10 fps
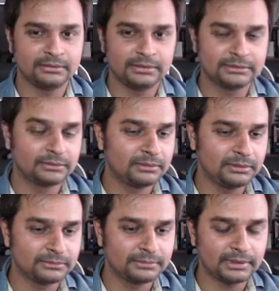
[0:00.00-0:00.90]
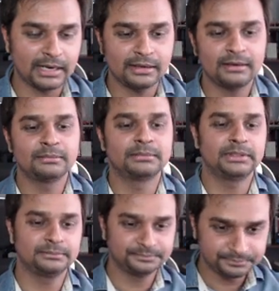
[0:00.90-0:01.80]
So it's a good news for Canada,
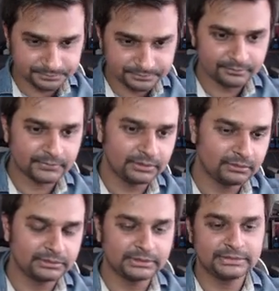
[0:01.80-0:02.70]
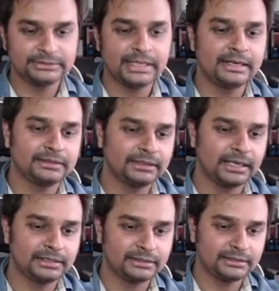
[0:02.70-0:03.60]
but you know, the nationality and
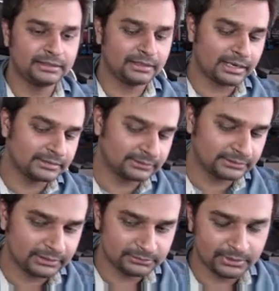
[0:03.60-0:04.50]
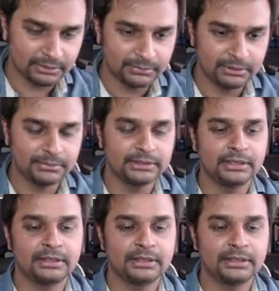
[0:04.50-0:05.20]
identity crisis, that's what I meant by